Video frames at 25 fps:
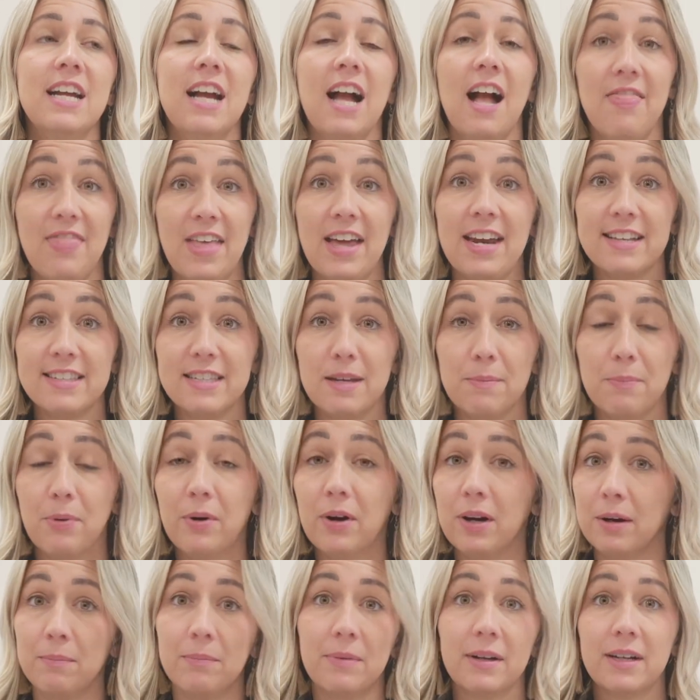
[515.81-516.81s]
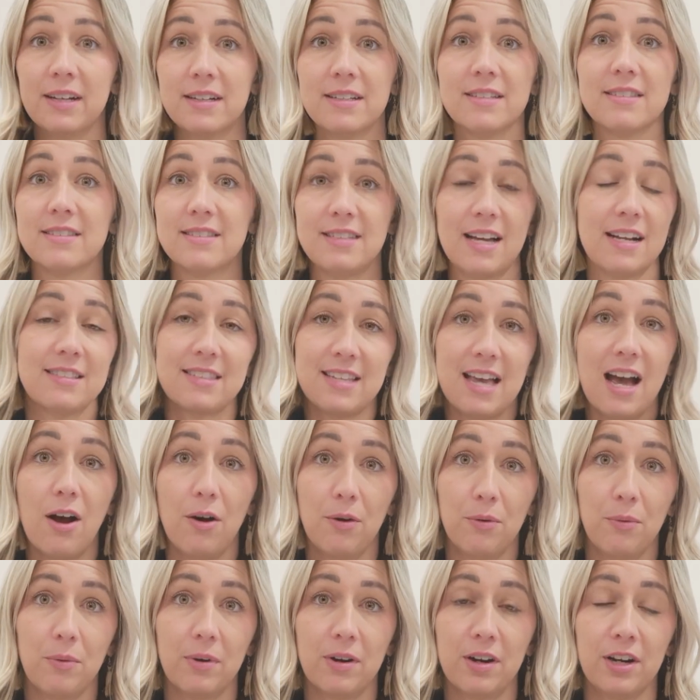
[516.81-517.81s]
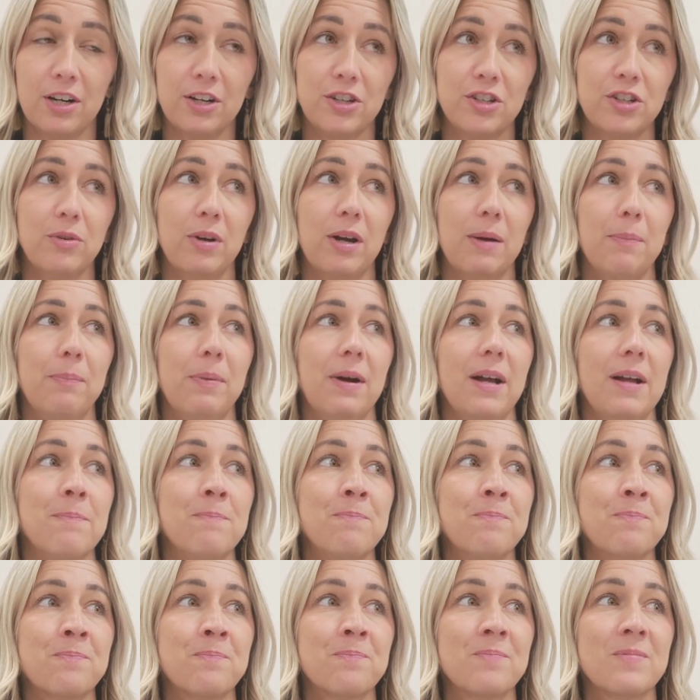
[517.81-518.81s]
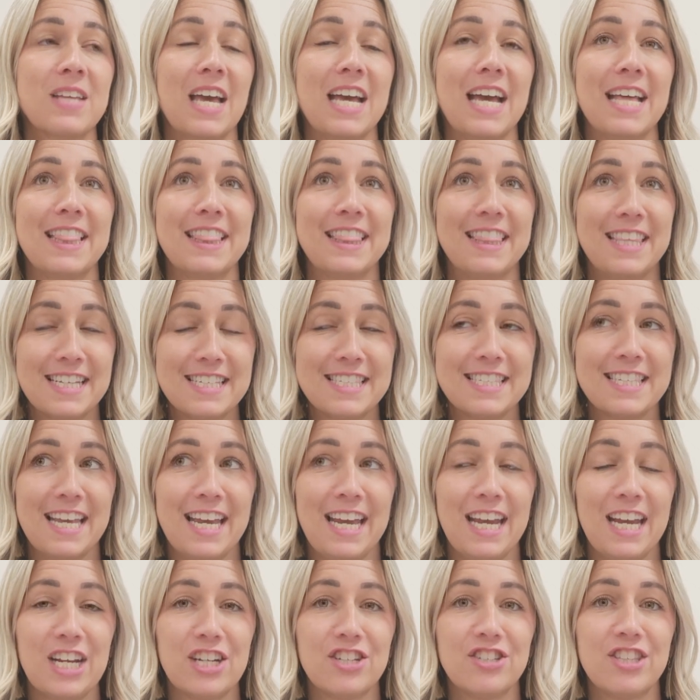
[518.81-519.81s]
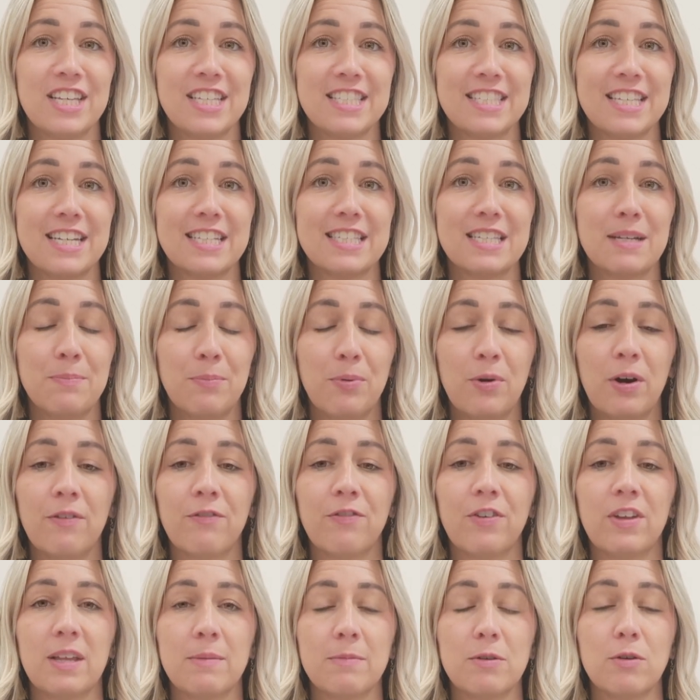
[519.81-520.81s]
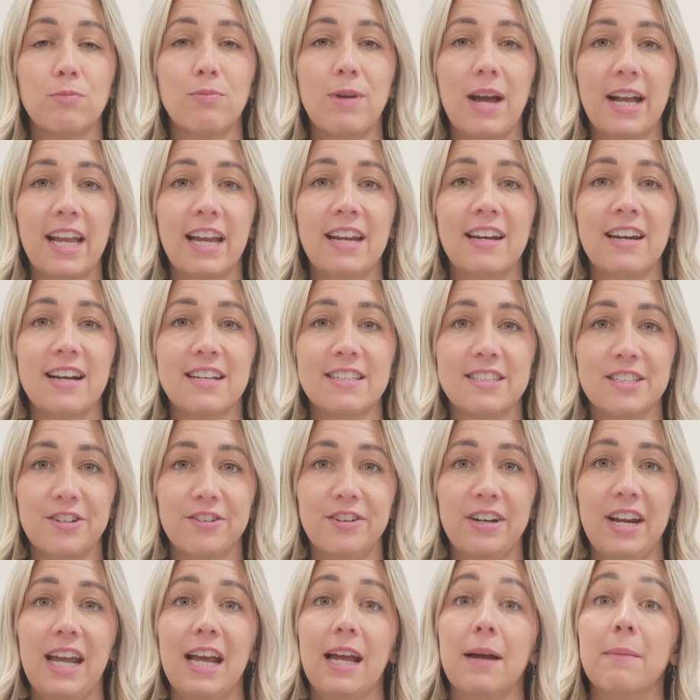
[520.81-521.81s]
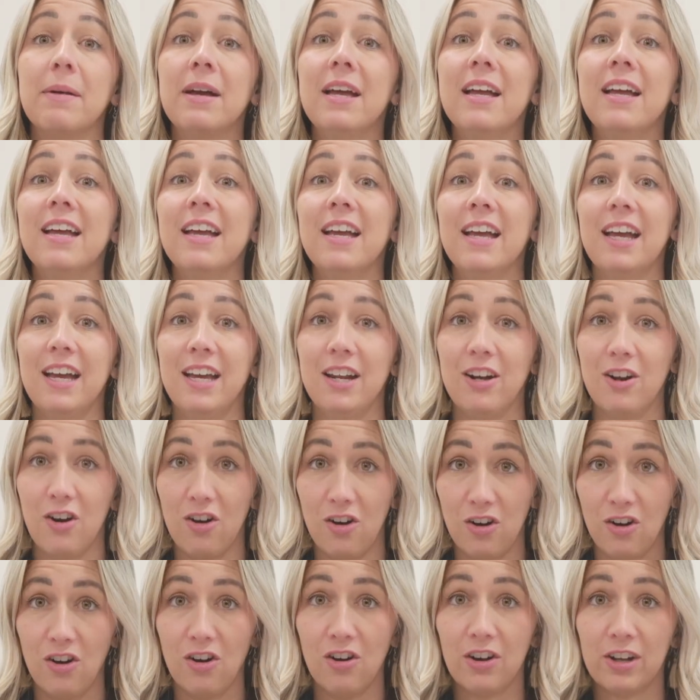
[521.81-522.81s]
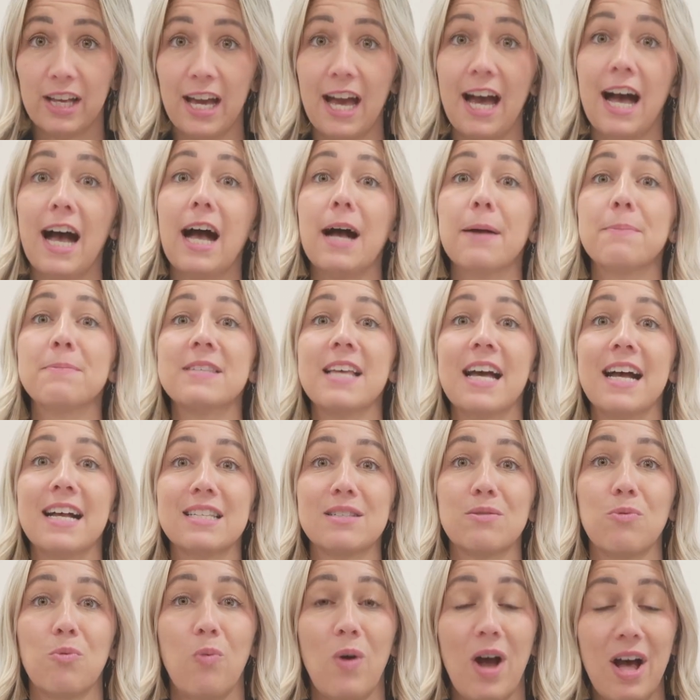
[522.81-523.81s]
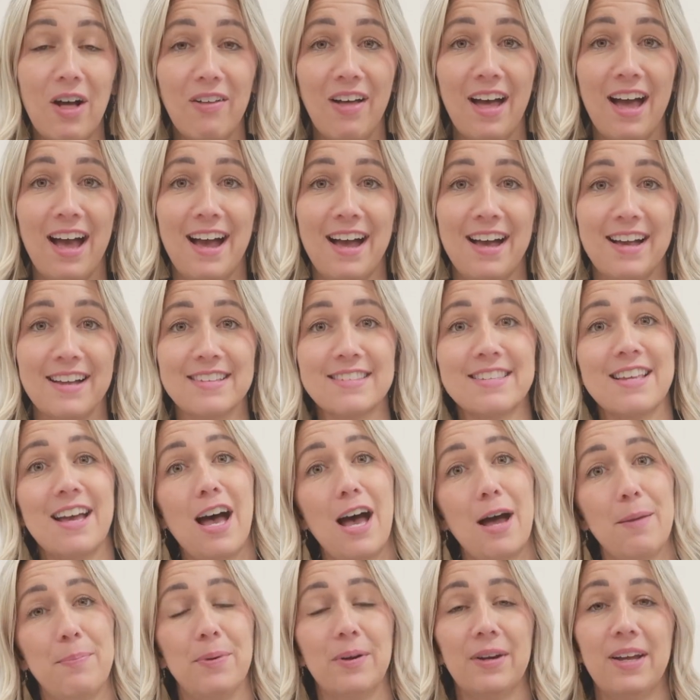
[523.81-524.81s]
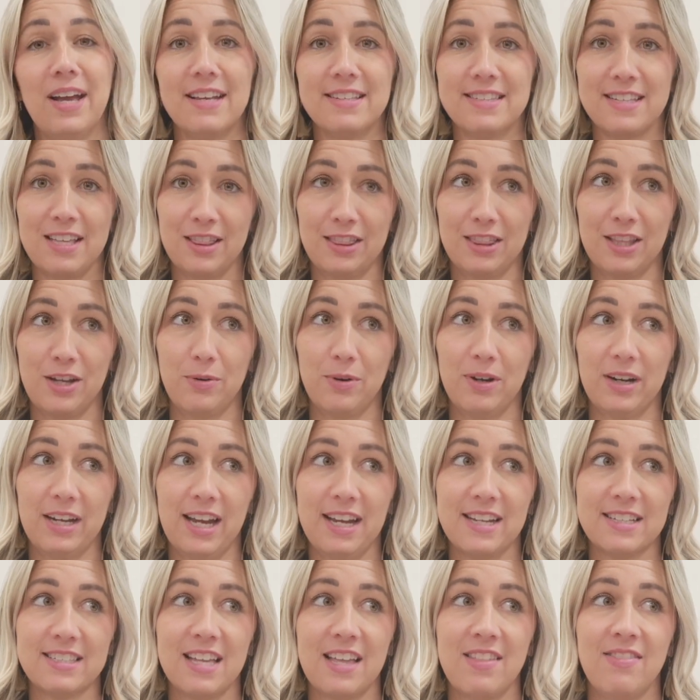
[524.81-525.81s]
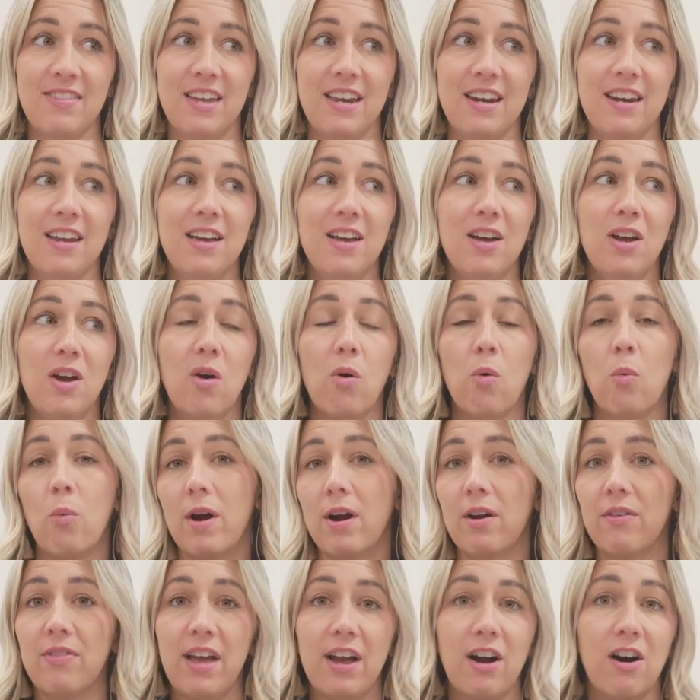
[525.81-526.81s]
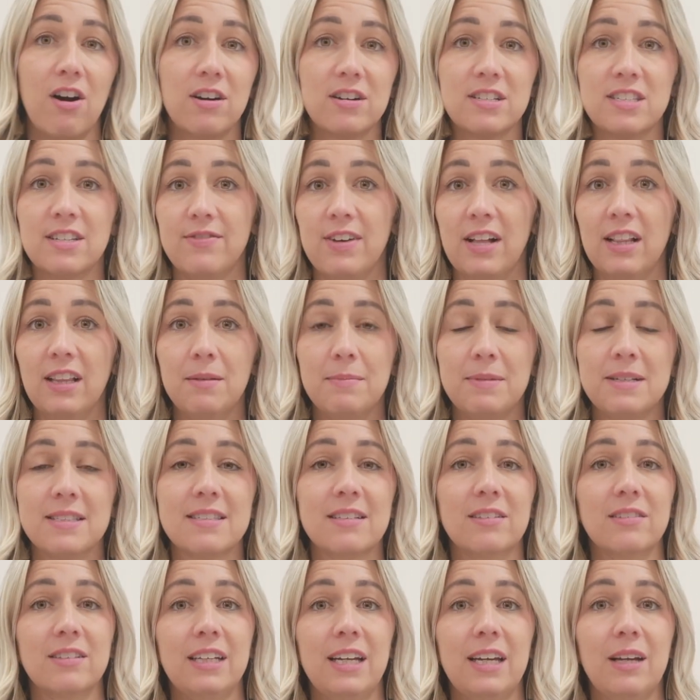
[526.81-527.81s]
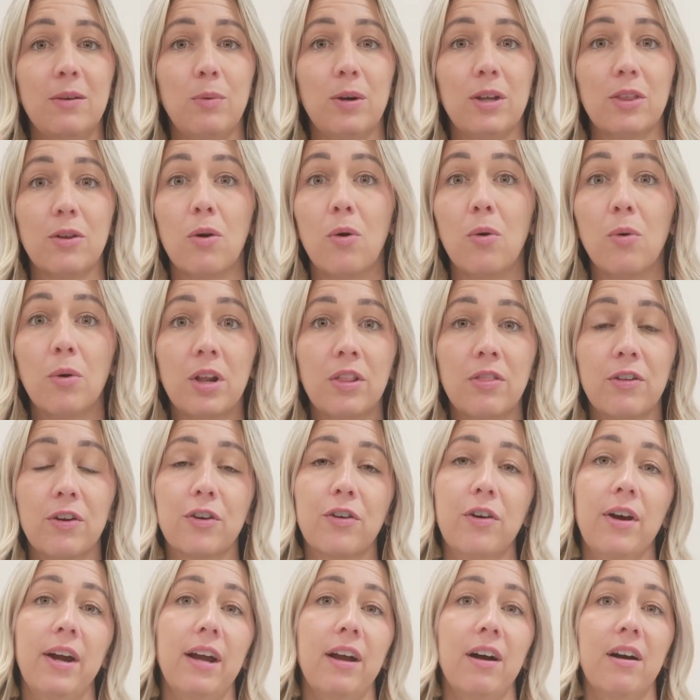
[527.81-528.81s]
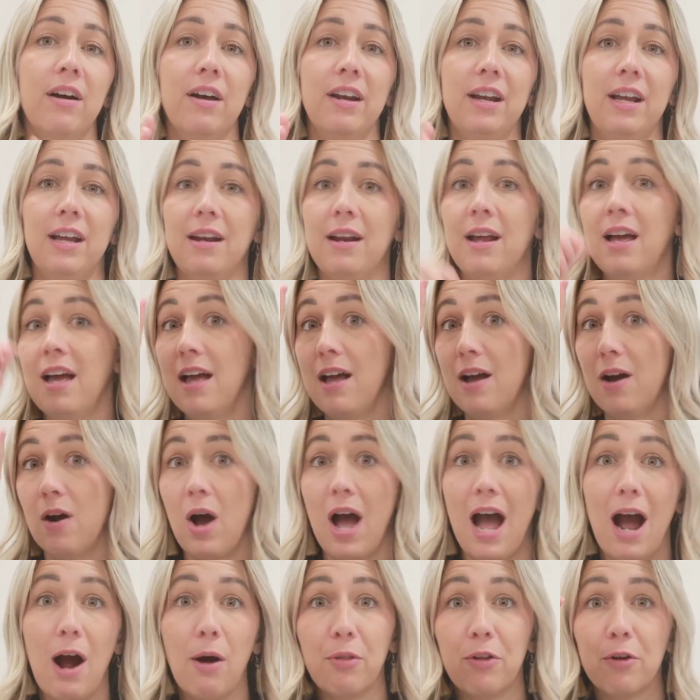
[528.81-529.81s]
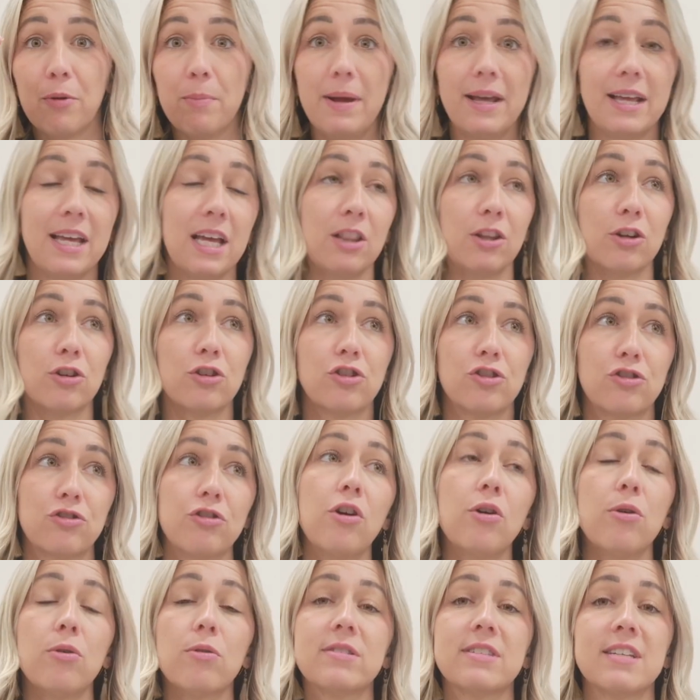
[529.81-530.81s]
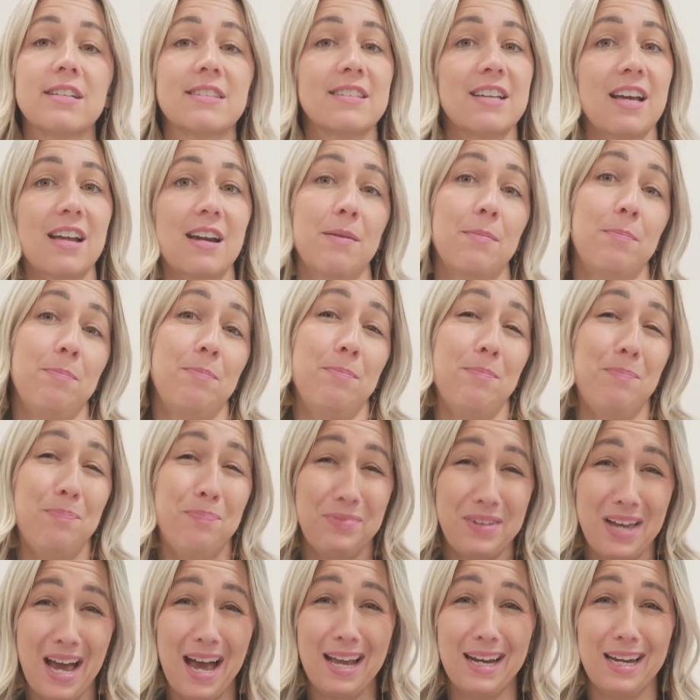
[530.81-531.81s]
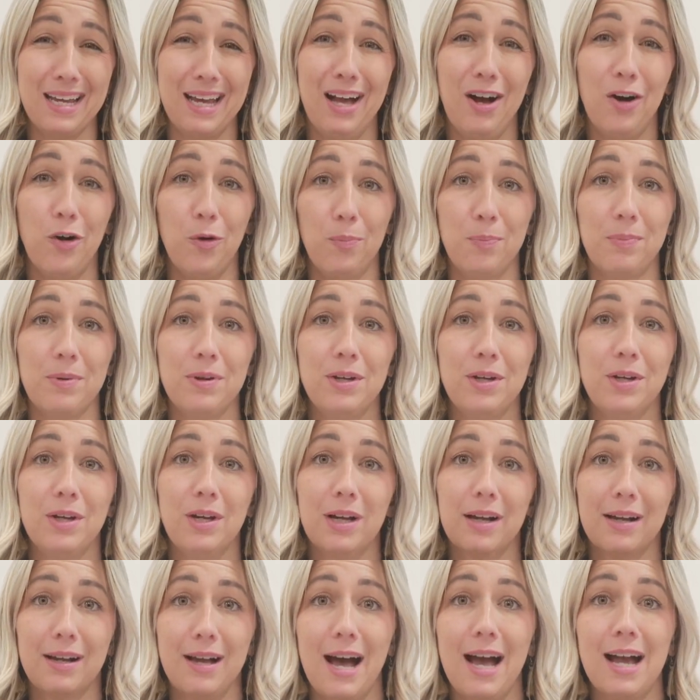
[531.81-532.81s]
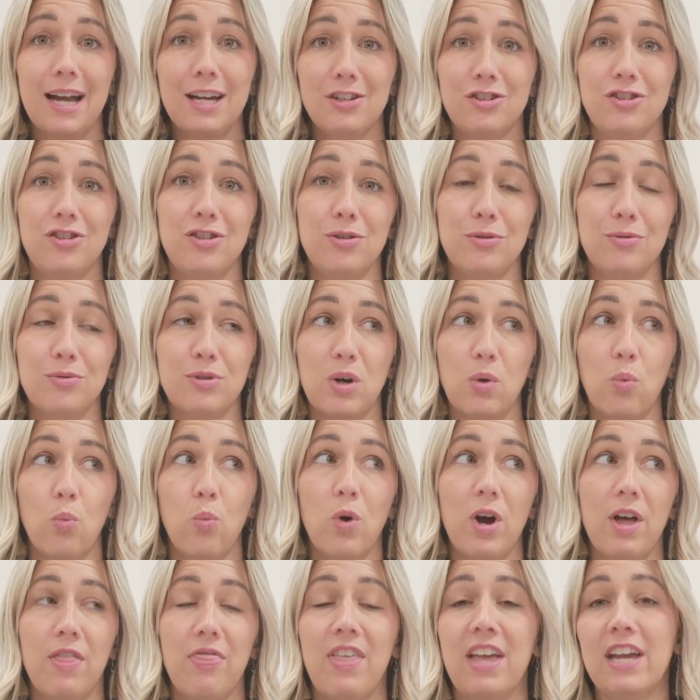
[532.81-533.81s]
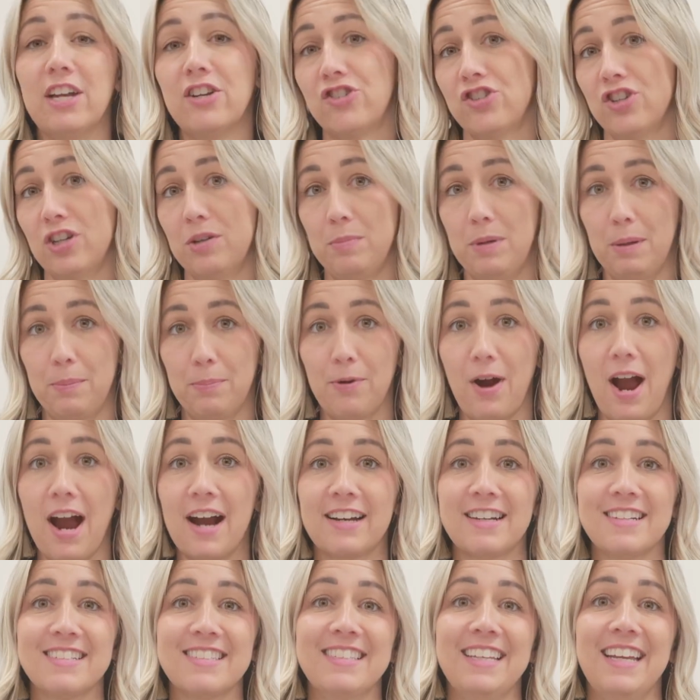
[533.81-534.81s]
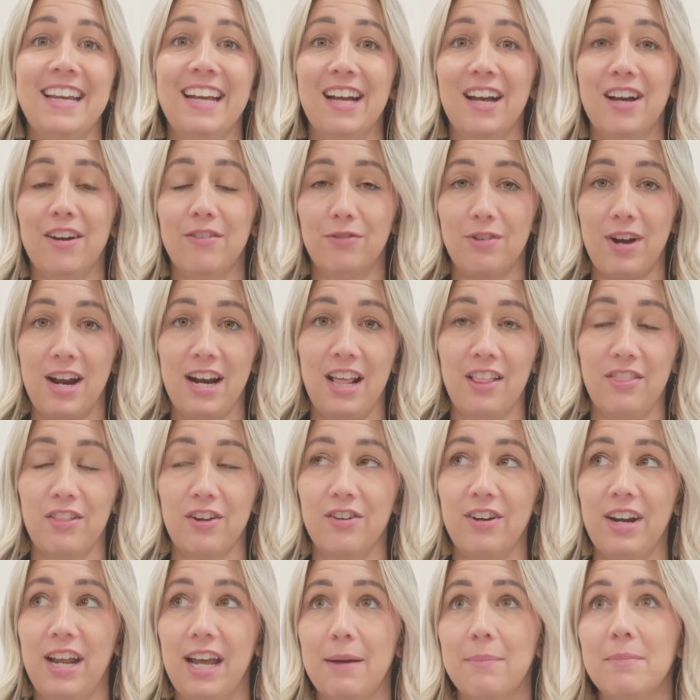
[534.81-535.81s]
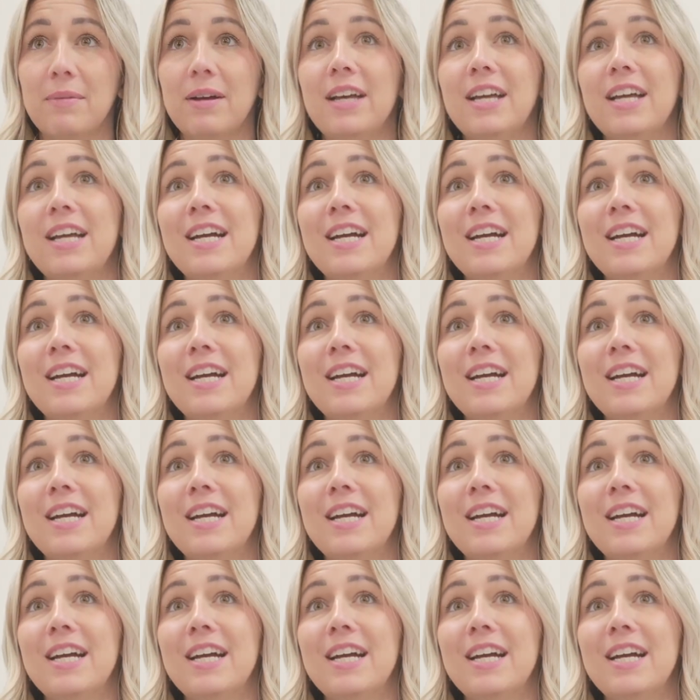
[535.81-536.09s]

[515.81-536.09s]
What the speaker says: And that is important because that's how we're gonna do it. But at this age, they said it's important for them to recognize their name in all caps as well as uppercase and lowercase. And then where they are developmentally with holding their crayon and how they're making their strokes is gonna kind of help guide you to what they should be practicing of writing their name.